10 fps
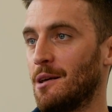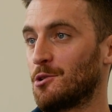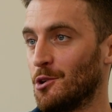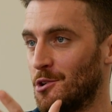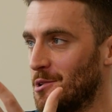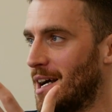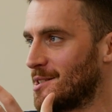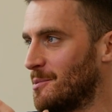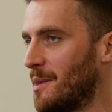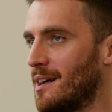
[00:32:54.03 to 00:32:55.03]
And I'm sure you
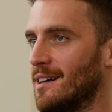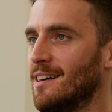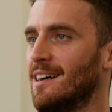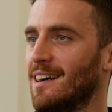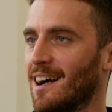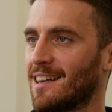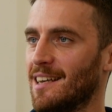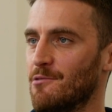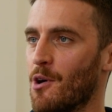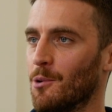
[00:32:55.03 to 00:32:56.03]
guys will play a
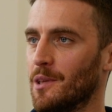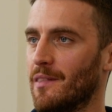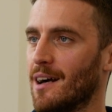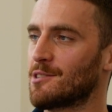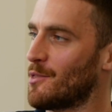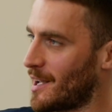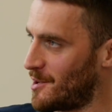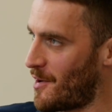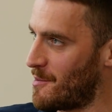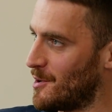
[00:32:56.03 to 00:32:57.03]
key role in that. So thank
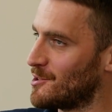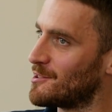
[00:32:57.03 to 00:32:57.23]
you very much.